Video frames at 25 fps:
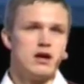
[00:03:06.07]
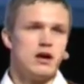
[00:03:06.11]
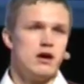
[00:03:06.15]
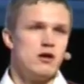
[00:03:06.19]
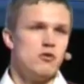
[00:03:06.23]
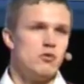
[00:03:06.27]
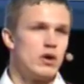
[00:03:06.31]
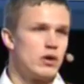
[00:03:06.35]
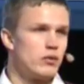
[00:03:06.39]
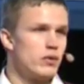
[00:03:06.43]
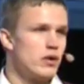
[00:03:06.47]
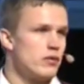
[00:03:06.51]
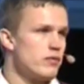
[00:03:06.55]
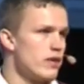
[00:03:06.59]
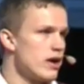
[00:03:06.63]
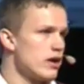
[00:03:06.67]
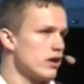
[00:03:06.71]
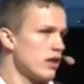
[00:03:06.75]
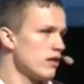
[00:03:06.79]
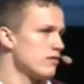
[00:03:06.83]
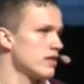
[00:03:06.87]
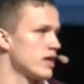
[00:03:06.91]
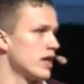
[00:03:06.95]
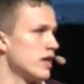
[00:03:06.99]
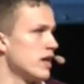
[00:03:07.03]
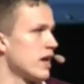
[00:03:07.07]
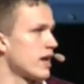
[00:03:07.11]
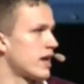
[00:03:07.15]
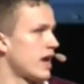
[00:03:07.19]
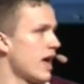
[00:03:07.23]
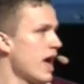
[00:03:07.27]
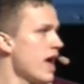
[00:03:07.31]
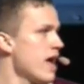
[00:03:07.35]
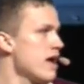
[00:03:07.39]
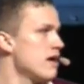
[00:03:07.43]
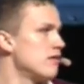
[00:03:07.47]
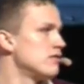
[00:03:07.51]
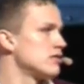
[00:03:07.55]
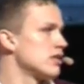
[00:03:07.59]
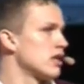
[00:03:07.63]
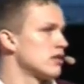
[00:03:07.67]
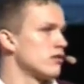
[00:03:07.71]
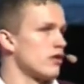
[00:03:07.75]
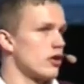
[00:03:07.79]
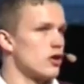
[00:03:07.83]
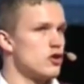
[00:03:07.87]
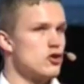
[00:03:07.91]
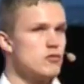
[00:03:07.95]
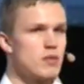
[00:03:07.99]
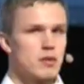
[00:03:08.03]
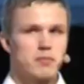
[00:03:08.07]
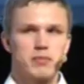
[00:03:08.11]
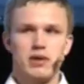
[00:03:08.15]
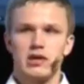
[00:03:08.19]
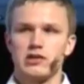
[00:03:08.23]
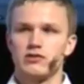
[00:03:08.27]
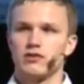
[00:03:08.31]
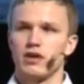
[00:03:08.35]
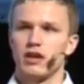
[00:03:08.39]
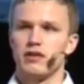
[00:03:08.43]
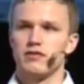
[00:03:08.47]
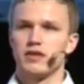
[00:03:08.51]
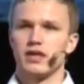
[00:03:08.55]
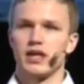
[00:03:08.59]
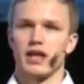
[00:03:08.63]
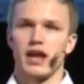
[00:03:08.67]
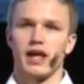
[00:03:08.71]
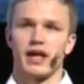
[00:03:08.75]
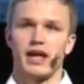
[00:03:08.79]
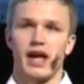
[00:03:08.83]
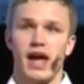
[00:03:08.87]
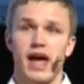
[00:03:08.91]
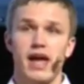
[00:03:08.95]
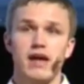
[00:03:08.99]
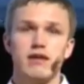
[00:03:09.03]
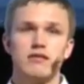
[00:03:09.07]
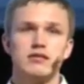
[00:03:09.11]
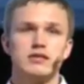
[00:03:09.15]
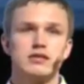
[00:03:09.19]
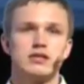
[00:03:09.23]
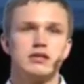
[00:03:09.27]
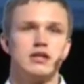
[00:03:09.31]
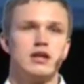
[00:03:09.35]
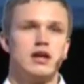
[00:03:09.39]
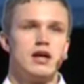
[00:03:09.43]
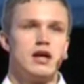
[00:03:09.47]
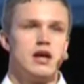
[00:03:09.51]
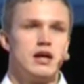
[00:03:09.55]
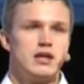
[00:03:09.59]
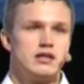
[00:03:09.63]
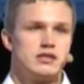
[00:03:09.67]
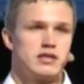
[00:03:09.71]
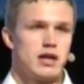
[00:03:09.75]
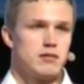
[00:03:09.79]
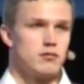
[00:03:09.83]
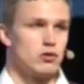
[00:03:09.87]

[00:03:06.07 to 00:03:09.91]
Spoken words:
When we were living in a cave, like human beings were living in a caves, they